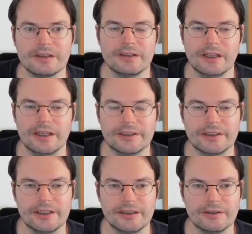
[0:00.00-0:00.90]
and
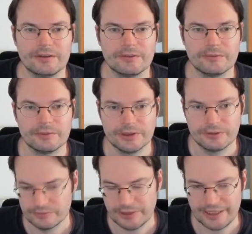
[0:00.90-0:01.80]
then we
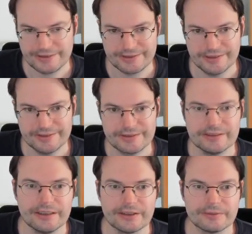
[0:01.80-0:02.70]
do access,
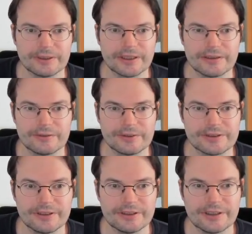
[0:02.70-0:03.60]
and we get a
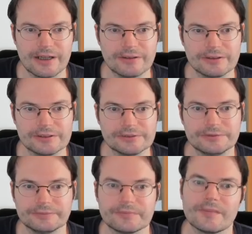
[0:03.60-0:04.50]
result out,
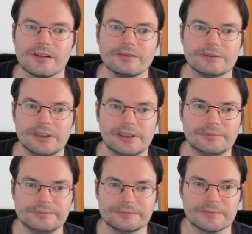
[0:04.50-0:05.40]

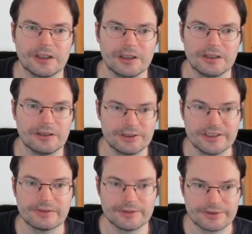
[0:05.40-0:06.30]
a
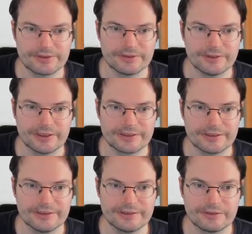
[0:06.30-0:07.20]
sequence of
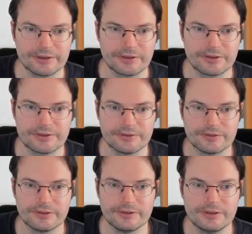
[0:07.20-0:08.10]
access, recursive
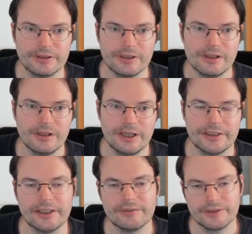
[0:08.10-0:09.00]
call.
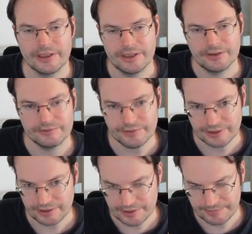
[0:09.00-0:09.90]
And then we have
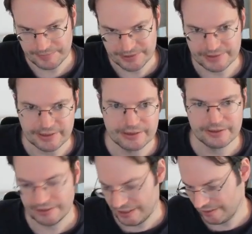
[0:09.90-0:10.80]
a
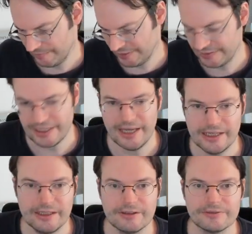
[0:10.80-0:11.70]
single element
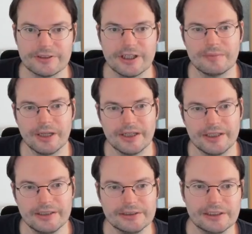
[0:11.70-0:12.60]
A of type
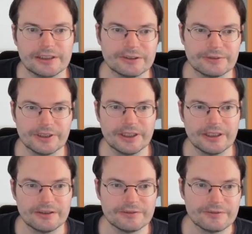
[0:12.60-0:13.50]
A, and we
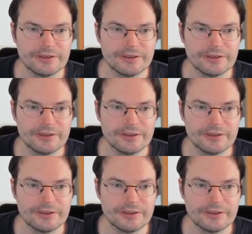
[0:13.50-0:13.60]
have